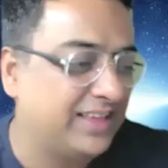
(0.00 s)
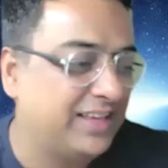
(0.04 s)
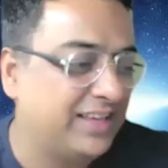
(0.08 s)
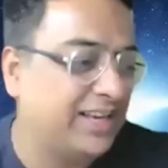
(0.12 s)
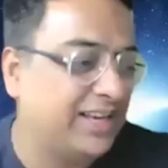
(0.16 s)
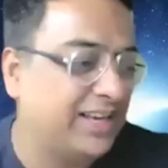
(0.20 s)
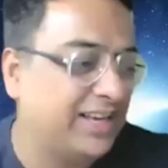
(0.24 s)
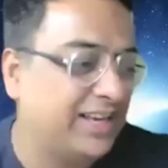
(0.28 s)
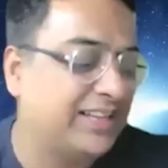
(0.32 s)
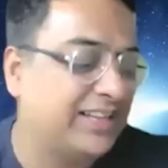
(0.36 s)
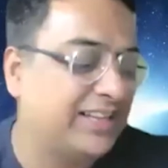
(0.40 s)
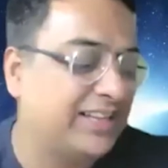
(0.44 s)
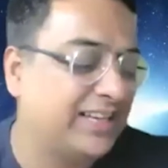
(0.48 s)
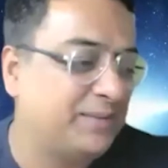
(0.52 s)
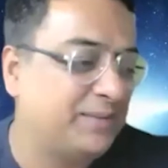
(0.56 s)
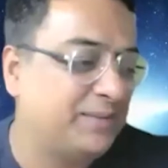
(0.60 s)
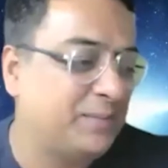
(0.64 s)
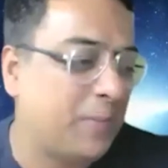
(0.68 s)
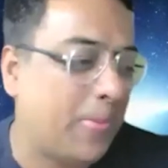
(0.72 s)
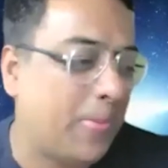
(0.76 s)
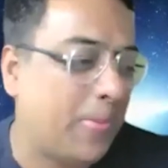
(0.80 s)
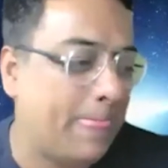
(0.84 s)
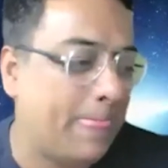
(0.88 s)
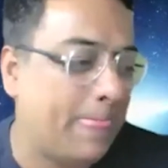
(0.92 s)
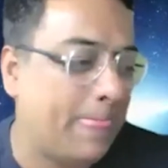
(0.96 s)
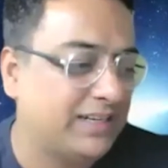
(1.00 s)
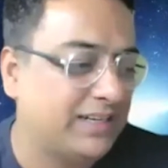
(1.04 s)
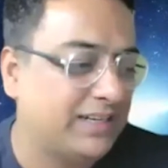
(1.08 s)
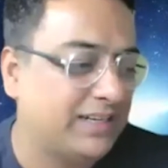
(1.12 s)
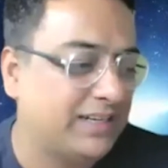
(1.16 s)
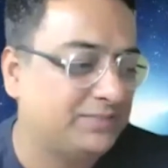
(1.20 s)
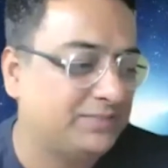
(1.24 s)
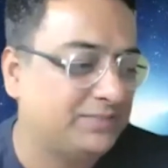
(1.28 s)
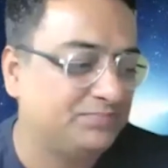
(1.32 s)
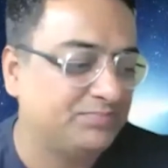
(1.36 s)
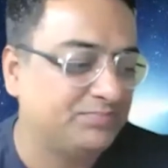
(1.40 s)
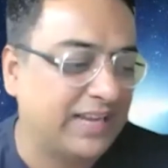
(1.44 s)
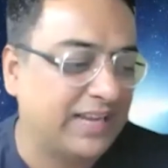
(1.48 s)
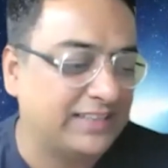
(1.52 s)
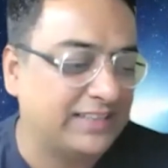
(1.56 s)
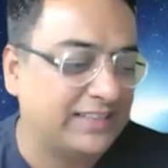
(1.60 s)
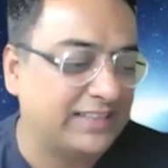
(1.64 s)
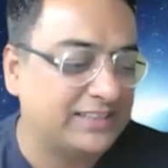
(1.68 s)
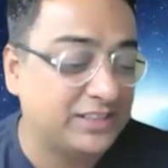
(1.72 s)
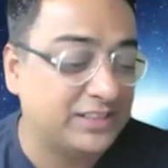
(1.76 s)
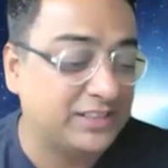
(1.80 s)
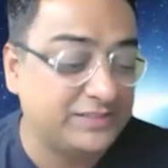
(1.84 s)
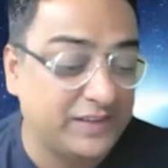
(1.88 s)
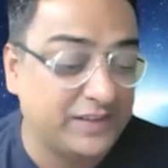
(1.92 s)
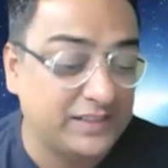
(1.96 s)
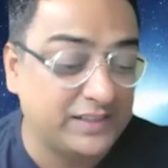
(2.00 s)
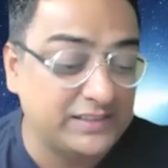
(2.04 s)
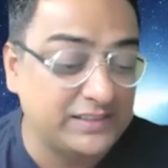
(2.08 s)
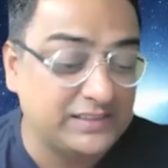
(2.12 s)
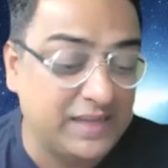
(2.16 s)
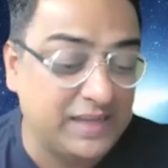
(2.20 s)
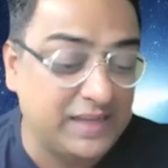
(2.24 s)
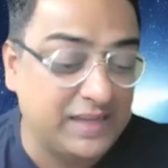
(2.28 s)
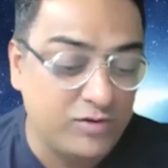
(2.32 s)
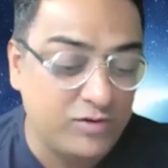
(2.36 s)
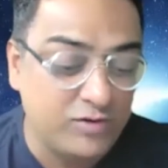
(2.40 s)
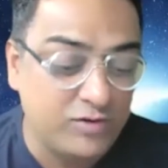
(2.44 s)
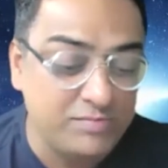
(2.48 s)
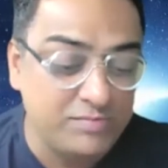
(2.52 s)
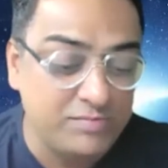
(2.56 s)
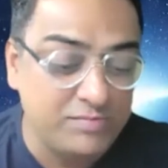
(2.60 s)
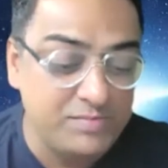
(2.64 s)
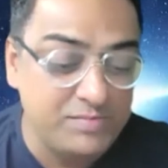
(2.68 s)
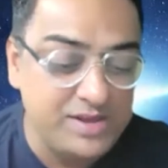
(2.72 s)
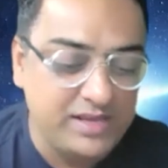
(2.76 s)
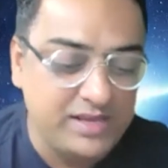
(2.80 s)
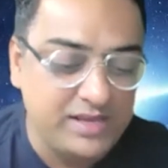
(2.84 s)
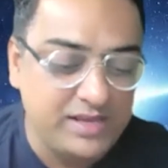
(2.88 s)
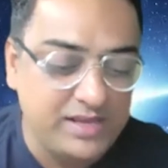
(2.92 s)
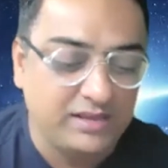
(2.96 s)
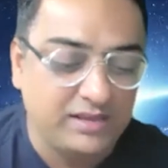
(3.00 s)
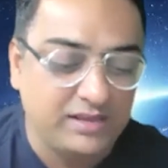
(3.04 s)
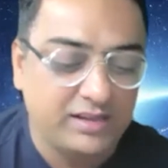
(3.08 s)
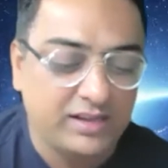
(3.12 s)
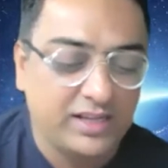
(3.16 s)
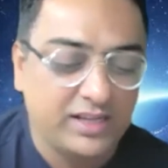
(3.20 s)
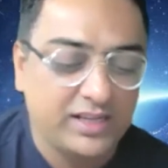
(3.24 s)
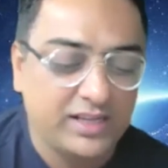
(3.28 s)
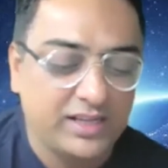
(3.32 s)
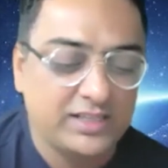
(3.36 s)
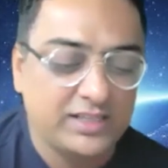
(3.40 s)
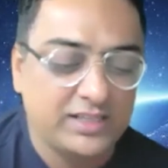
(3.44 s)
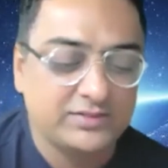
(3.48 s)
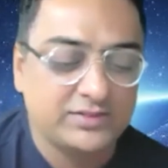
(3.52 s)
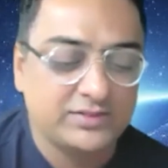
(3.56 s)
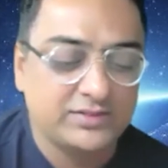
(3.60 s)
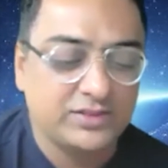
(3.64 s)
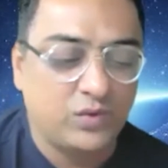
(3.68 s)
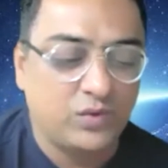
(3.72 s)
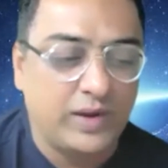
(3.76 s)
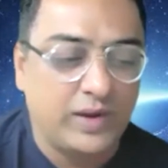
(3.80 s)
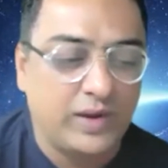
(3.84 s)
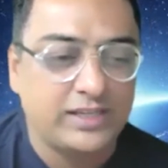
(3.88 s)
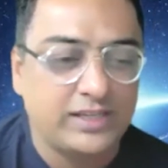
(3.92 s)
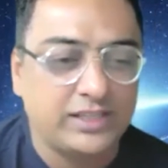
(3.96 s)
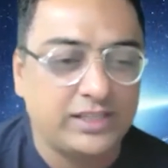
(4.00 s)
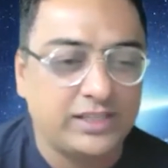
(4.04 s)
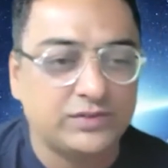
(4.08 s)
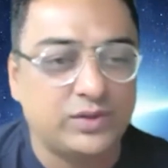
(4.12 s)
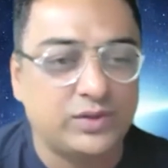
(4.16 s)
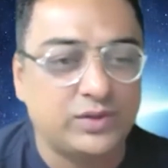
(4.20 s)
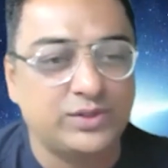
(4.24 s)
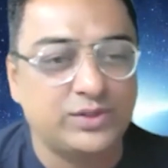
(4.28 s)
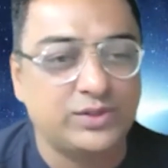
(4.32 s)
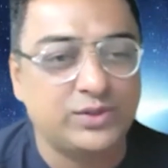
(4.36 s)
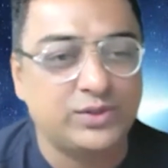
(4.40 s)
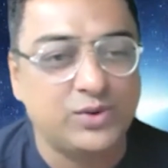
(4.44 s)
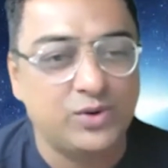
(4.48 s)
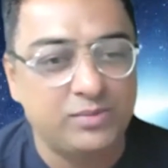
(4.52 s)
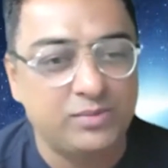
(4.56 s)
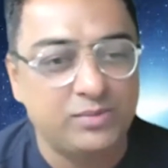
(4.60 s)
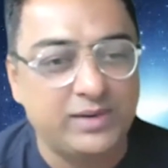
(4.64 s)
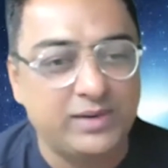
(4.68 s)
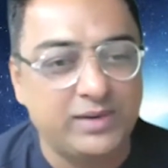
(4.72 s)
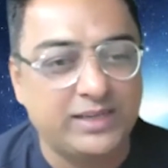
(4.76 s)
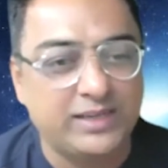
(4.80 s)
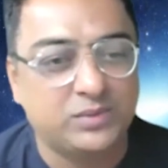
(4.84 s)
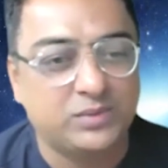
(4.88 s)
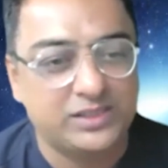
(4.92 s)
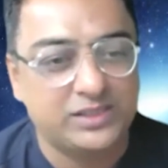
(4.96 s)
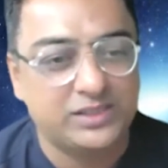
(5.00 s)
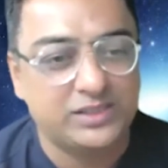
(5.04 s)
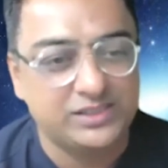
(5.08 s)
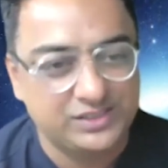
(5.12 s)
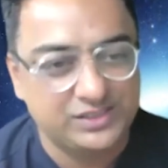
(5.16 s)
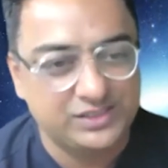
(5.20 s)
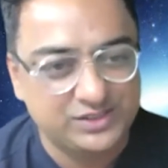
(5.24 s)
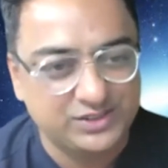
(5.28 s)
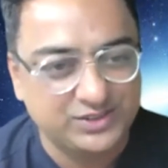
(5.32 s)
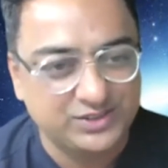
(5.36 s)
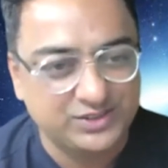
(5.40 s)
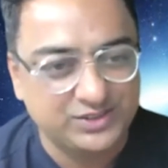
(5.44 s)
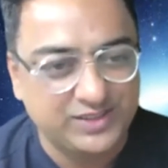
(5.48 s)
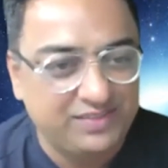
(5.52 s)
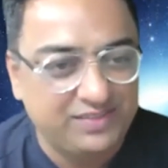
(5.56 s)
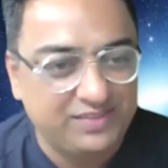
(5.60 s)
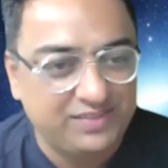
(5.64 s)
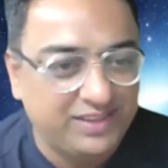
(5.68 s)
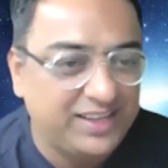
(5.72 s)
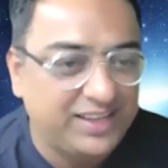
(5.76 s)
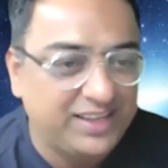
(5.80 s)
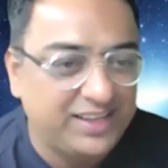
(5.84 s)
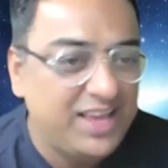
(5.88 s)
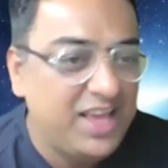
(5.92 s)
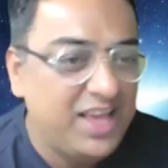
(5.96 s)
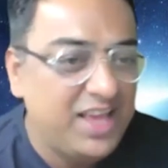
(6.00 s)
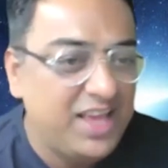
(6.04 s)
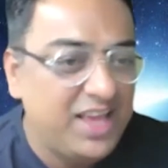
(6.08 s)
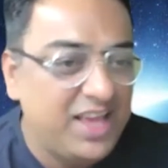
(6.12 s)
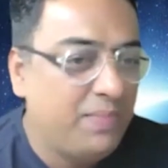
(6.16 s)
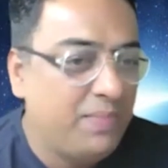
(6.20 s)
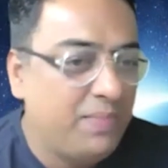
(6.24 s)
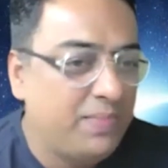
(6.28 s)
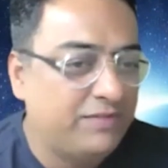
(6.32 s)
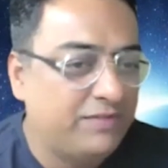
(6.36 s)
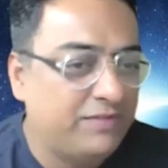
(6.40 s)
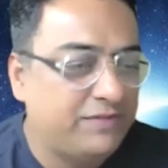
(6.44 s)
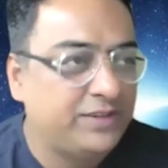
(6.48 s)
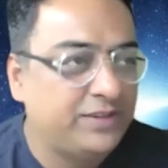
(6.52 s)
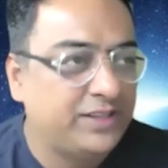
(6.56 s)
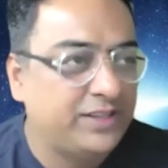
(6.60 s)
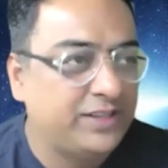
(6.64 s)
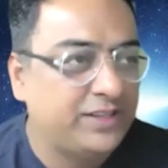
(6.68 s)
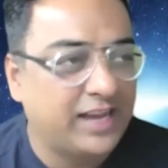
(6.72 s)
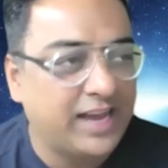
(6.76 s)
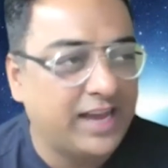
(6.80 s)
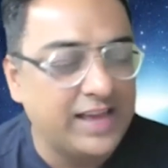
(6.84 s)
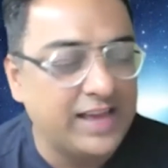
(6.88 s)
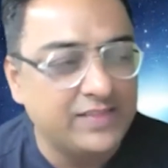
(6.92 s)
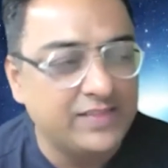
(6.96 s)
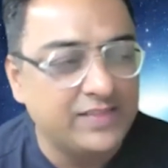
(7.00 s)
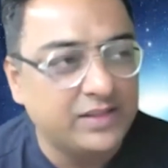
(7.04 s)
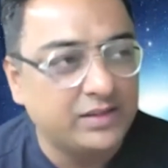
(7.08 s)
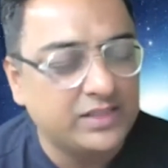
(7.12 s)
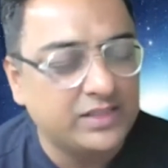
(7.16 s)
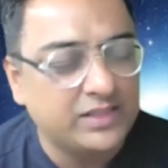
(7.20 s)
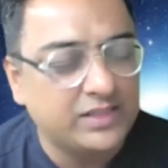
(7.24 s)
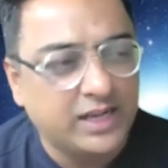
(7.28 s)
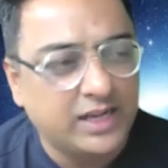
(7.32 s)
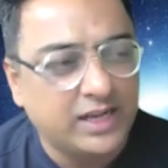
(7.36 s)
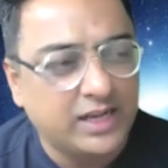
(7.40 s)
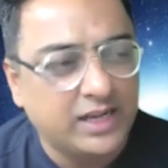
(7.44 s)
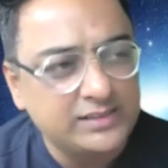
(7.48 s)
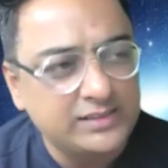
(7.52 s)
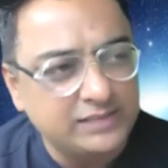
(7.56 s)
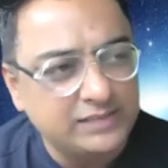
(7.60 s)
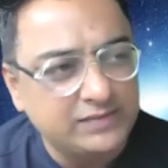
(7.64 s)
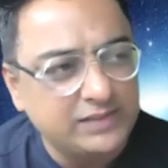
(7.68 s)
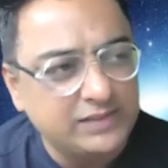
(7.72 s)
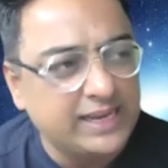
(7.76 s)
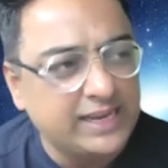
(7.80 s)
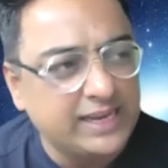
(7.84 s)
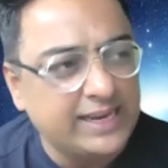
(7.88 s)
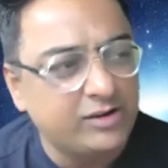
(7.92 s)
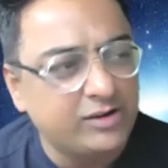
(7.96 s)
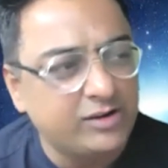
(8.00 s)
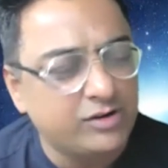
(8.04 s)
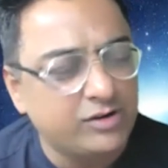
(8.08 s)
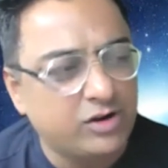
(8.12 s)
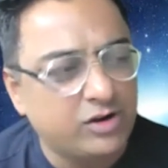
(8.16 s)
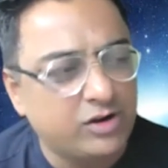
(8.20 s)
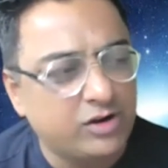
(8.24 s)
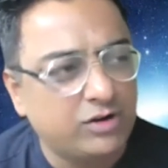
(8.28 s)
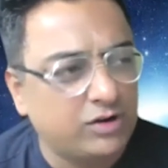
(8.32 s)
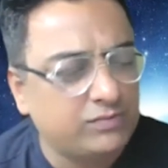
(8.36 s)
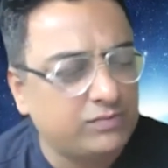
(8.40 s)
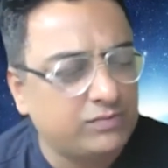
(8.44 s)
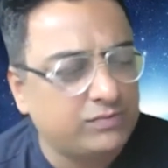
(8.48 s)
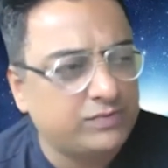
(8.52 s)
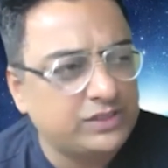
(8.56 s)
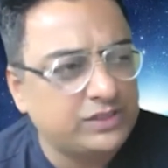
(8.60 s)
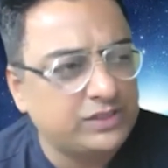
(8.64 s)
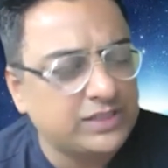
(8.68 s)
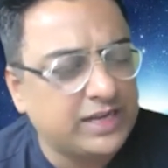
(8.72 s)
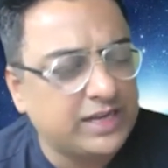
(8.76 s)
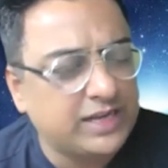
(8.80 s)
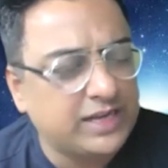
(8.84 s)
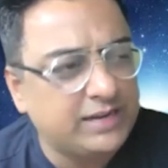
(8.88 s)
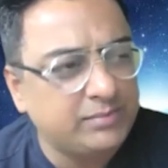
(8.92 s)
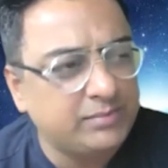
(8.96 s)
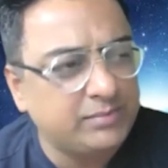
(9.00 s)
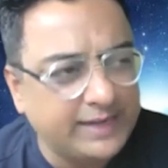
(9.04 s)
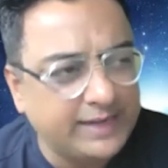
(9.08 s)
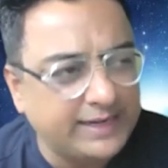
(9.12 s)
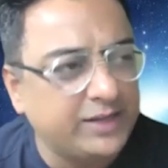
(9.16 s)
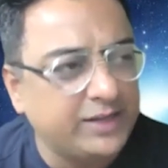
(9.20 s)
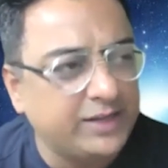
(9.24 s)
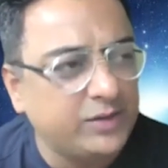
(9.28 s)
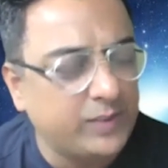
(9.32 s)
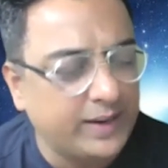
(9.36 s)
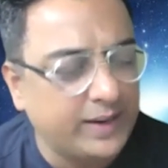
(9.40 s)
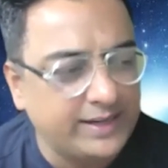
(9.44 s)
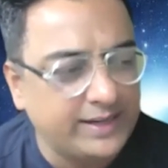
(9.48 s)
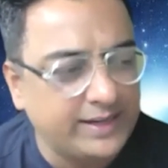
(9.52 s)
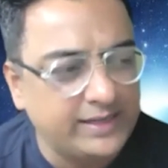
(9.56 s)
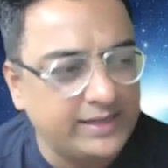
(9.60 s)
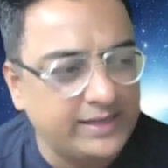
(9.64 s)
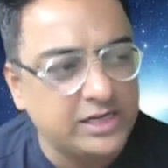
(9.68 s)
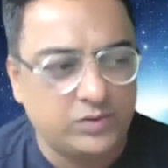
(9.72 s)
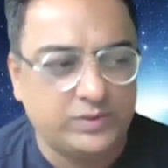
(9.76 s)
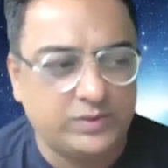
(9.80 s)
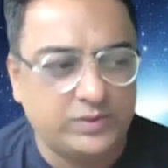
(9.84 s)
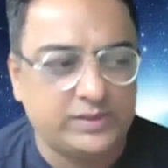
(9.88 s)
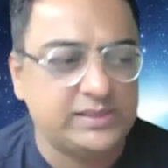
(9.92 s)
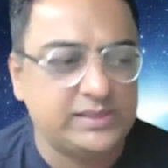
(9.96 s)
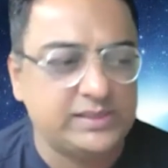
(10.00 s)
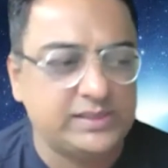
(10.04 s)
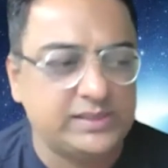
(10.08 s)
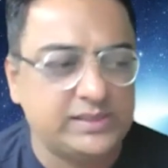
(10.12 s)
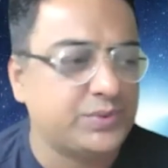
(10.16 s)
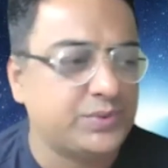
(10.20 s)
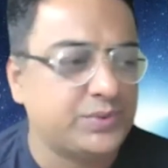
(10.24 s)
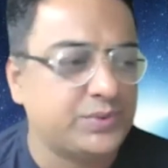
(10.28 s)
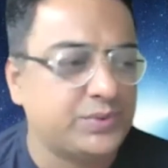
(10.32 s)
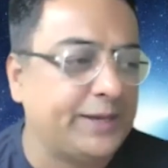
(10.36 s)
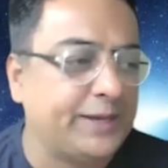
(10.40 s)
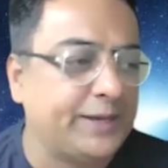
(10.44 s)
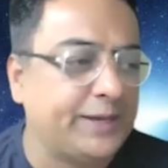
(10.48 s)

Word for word: they uh, I think the first step would be um, why do you want to go to metaverses? You know, I think the the the, the answer which I which I am getting right now is this. Okay.